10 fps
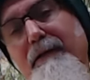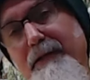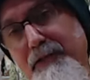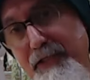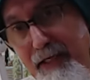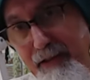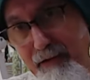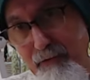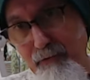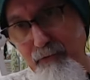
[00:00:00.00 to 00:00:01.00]
they're
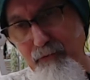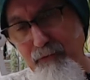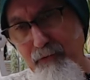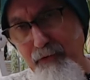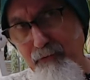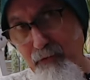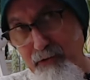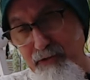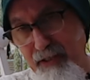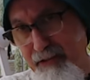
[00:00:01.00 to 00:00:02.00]
standing on the
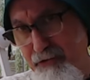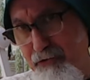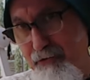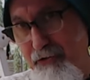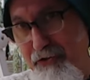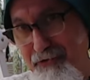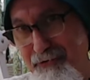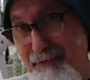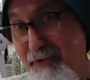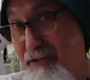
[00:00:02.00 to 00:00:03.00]
wrong side of history
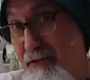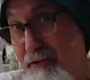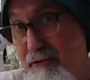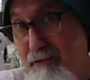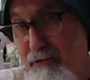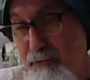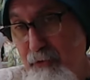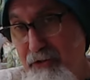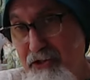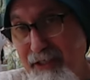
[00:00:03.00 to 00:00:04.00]
because they're
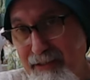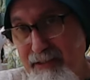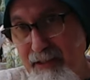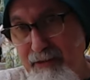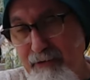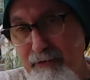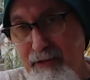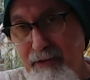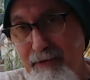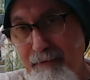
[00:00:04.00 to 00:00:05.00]
supporting genocide,
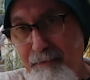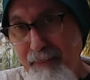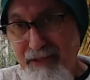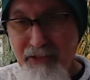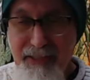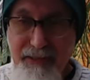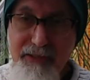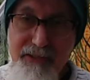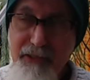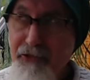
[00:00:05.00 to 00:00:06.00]
right? I just had a
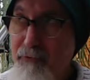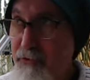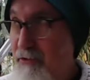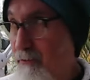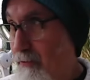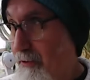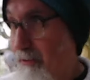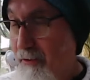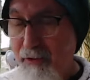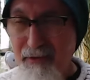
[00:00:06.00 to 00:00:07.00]
discussion with someone
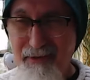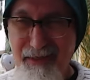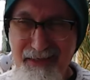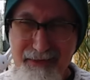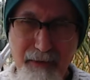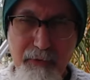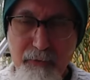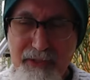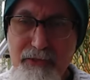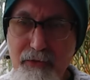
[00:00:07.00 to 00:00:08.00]
a couple of
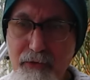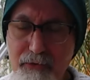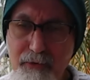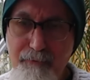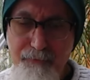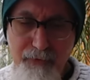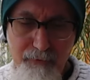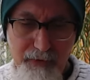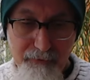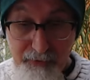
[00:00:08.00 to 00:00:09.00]
weeks ago,
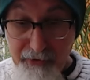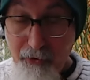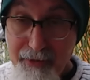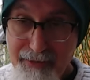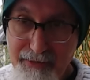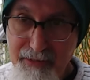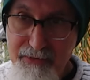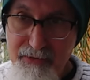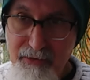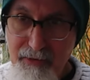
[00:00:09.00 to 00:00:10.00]
right, regarding
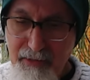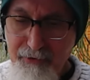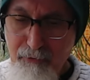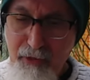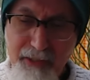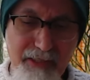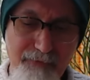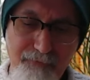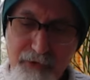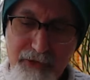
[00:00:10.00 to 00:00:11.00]
this, and they were like, I
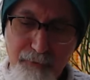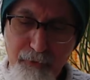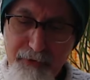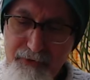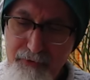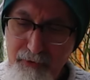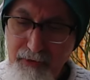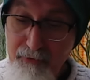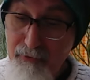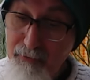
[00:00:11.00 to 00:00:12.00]
fully support Israel.
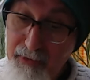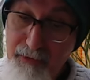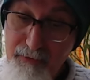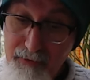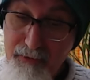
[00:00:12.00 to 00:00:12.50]
I go, well,